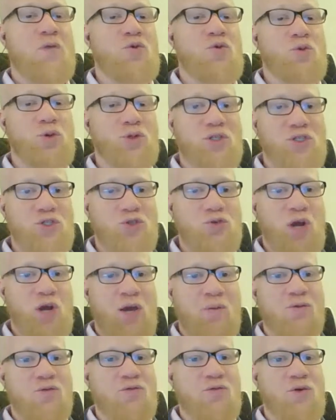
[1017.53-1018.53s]
we will
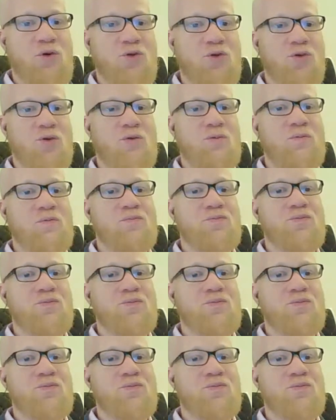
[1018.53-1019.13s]
describe it further.